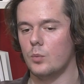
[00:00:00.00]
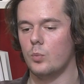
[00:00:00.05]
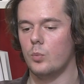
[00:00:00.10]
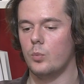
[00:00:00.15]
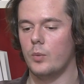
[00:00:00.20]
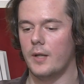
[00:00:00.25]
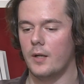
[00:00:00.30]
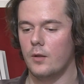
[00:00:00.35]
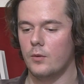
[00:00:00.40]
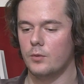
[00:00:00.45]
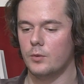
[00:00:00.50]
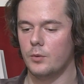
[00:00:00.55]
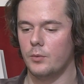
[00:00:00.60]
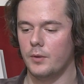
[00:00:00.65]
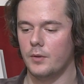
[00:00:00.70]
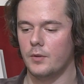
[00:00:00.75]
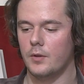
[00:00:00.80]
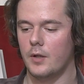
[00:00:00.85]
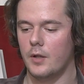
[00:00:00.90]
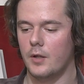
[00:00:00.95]
without
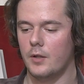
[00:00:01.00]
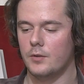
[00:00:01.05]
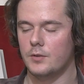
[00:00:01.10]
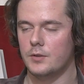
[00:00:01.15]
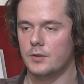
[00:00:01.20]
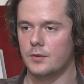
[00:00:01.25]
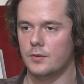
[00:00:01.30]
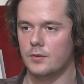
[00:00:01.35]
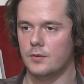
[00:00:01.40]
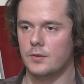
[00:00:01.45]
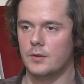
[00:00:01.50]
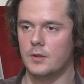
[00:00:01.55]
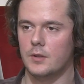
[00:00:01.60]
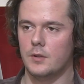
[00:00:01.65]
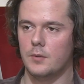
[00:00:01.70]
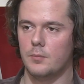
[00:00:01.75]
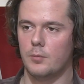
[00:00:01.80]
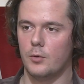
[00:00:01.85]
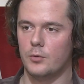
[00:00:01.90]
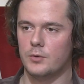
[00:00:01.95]
green card,
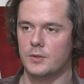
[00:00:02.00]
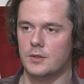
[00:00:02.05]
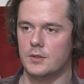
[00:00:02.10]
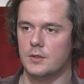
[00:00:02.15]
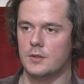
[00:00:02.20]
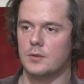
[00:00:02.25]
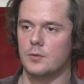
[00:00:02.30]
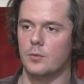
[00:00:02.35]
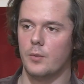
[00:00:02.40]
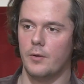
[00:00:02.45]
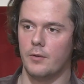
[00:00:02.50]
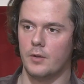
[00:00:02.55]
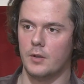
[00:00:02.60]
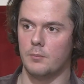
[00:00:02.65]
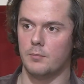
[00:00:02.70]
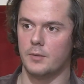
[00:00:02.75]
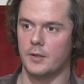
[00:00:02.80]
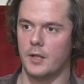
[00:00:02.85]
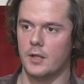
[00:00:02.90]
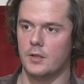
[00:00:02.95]
the process is very
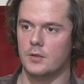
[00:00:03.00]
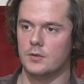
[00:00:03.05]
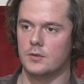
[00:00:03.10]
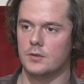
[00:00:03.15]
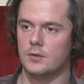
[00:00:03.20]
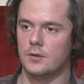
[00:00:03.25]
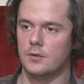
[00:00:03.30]
complicated.